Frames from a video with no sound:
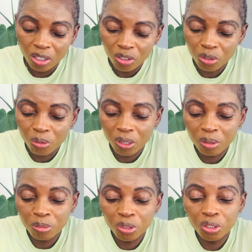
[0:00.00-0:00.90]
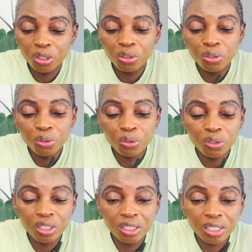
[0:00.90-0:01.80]
So what I'm gonna do
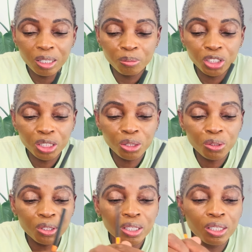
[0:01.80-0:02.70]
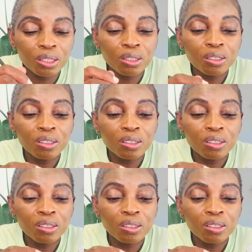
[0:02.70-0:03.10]
is I'm just gonna